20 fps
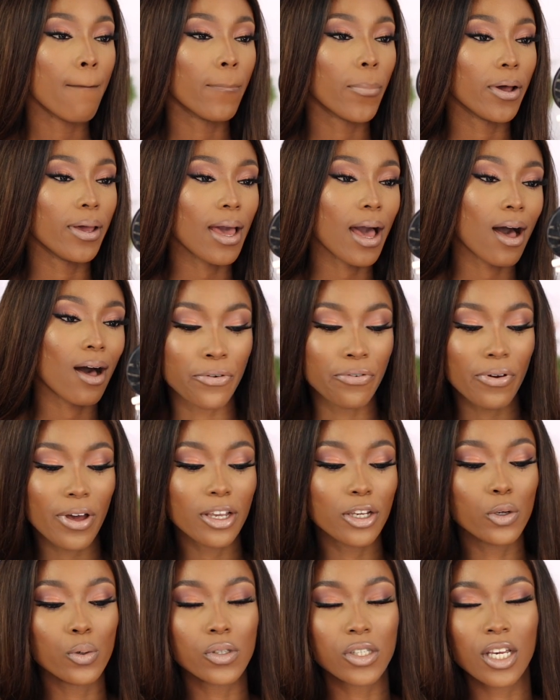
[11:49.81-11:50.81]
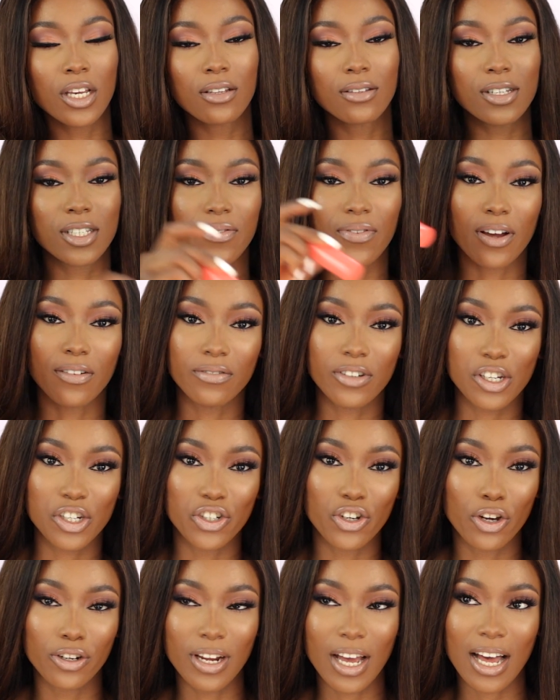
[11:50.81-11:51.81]
But yeah, if you're using this
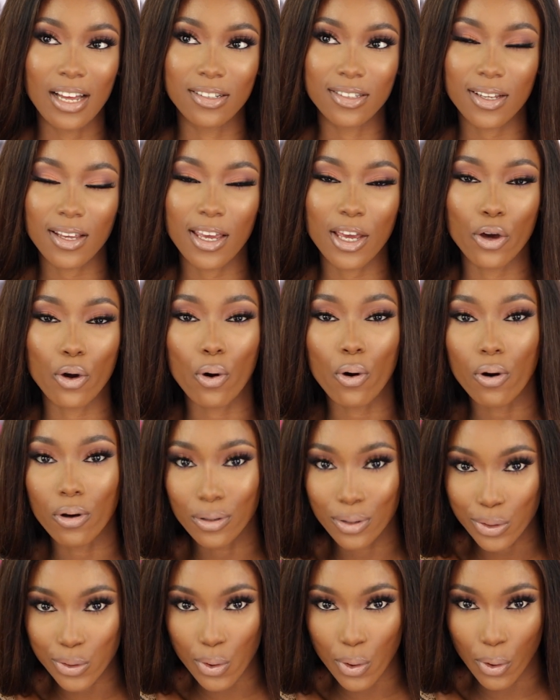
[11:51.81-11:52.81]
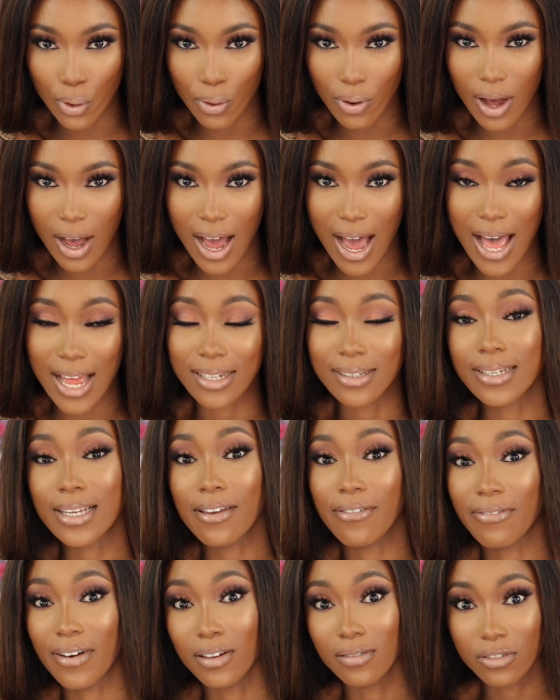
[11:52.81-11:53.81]
foundation as a contour and
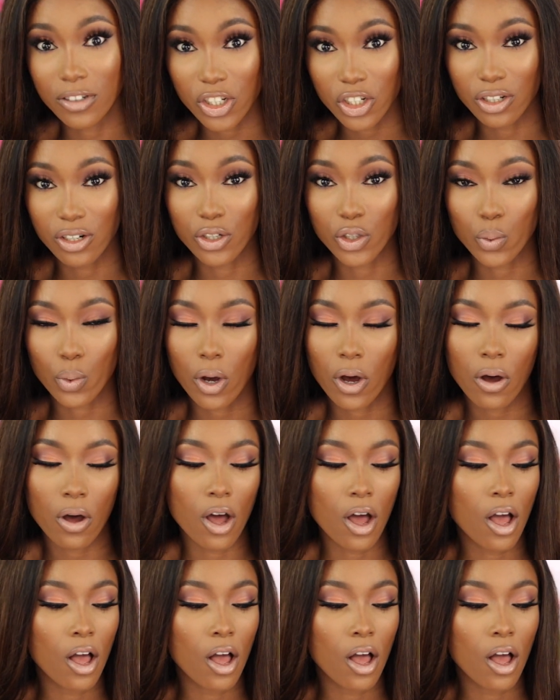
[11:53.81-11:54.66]
a foundation as well,